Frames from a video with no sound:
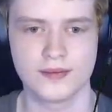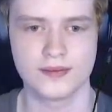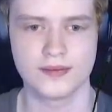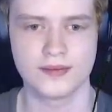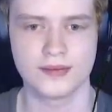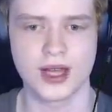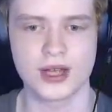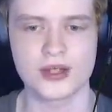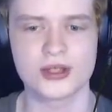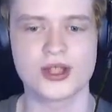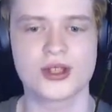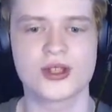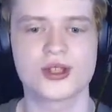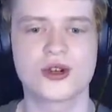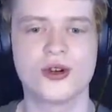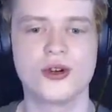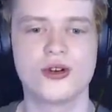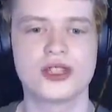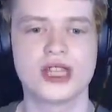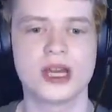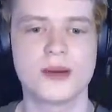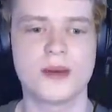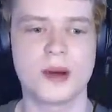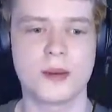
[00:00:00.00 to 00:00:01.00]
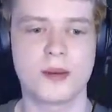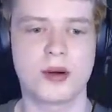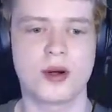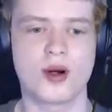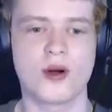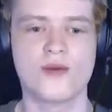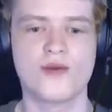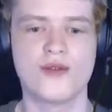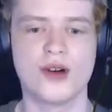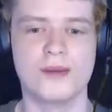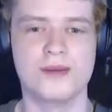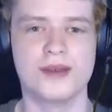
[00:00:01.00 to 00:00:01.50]
Also, it's cool that my
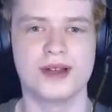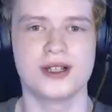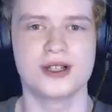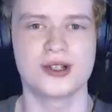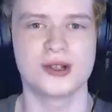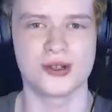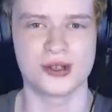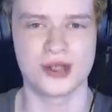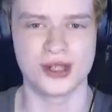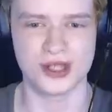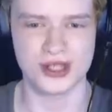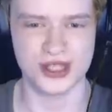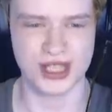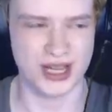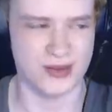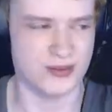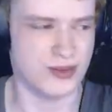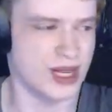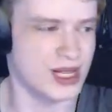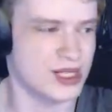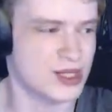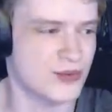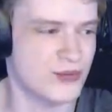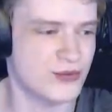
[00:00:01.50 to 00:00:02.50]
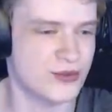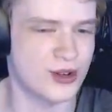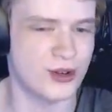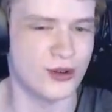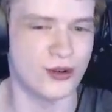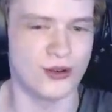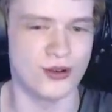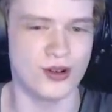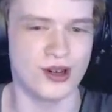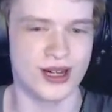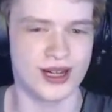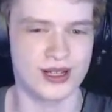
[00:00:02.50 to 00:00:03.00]
profile picture is in this game. That's
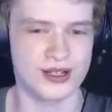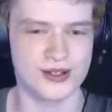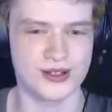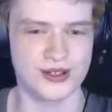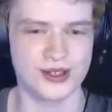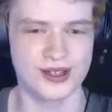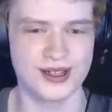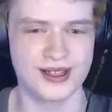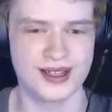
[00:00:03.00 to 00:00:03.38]
cool, actually.